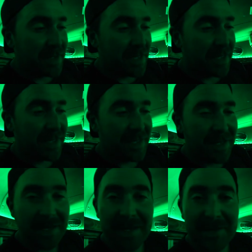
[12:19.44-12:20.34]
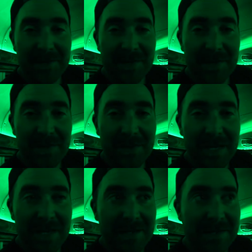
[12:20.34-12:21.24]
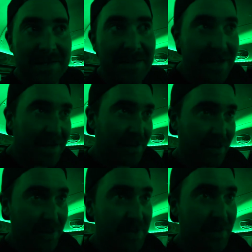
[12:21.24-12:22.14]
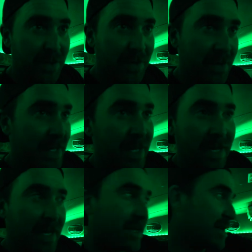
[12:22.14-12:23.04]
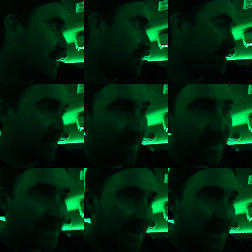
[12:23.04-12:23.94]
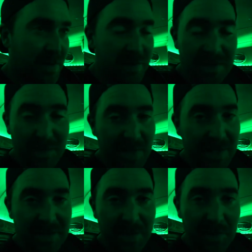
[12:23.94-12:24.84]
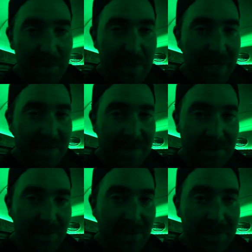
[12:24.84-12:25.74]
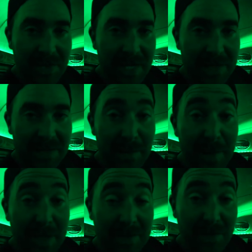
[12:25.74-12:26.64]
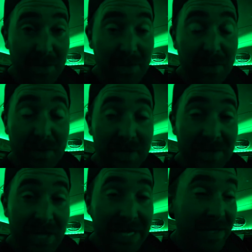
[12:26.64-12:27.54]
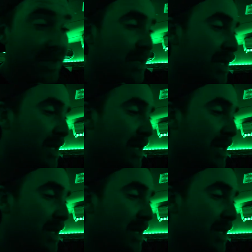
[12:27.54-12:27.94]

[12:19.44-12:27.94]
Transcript: And I will see you guys not on the road tomorrow. I gotta fix up some things here with the bus. Oil change, possible coolant change.